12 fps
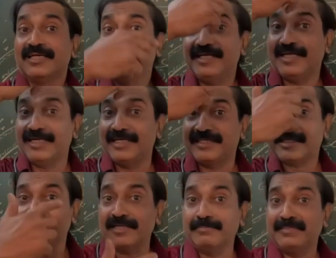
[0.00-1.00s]
Nearly
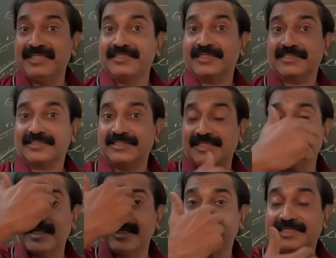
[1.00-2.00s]
10
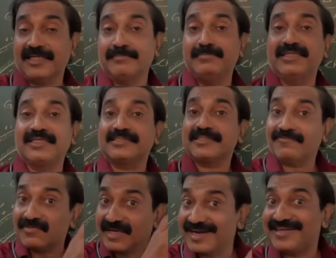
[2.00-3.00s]
meters
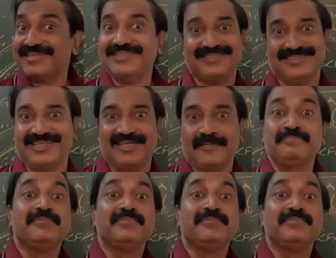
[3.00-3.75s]
of gut is there.